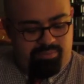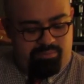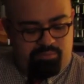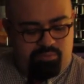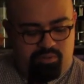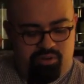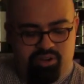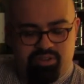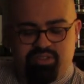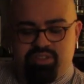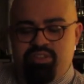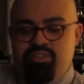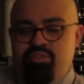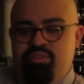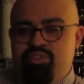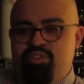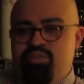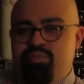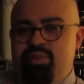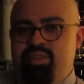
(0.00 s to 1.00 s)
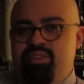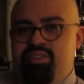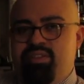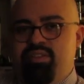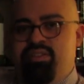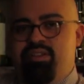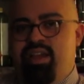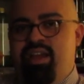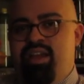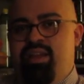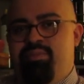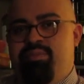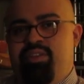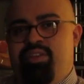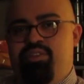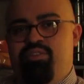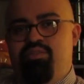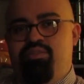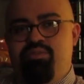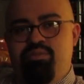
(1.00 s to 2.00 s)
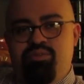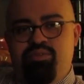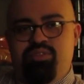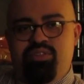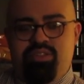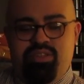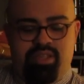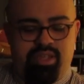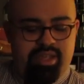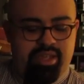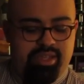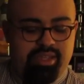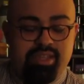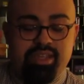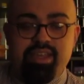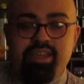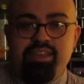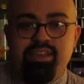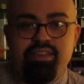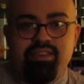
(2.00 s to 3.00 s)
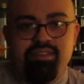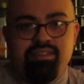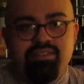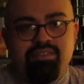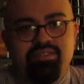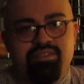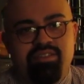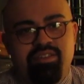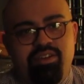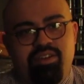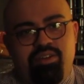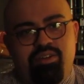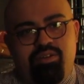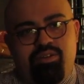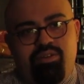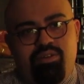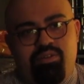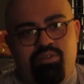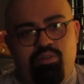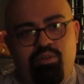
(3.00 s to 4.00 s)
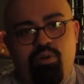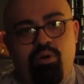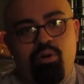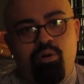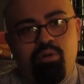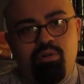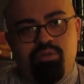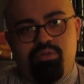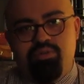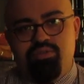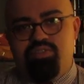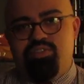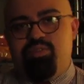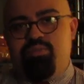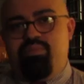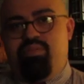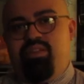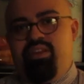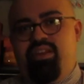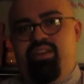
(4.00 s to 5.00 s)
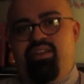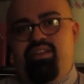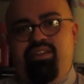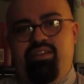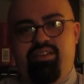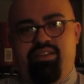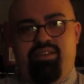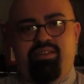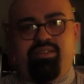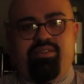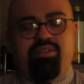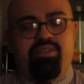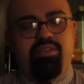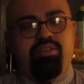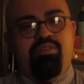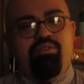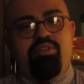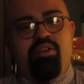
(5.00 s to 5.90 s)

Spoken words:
Whereas other instruments at the time they use keys or holes to play their